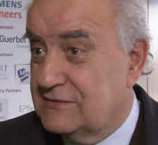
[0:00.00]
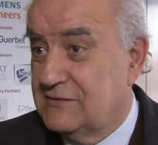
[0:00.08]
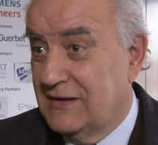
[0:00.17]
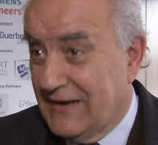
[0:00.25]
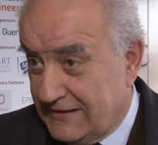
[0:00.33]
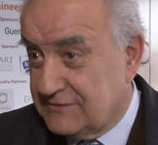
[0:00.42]

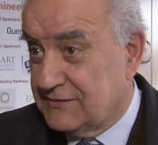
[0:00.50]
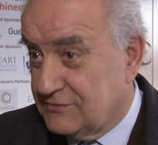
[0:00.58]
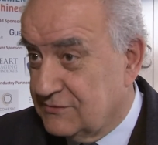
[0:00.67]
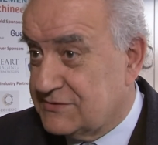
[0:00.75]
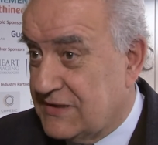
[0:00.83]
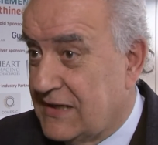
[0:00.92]

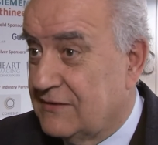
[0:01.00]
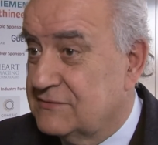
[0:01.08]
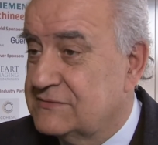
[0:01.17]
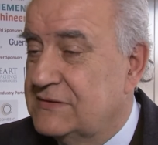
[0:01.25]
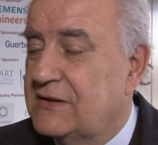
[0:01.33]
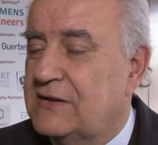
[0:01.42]
electrical channels
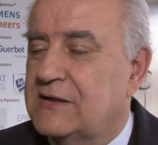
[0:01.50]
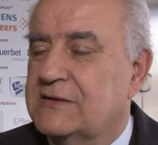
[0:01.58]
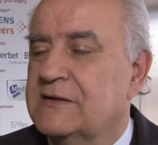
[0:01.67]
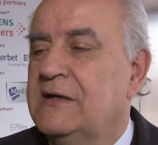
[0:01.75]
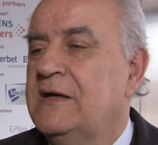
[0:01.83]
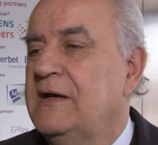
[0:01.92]
in the heart,
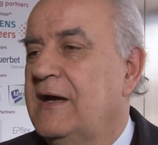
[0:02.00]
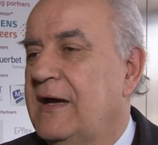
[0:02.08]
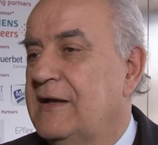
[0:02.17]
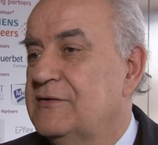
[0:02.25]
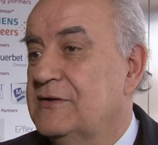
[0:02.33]
and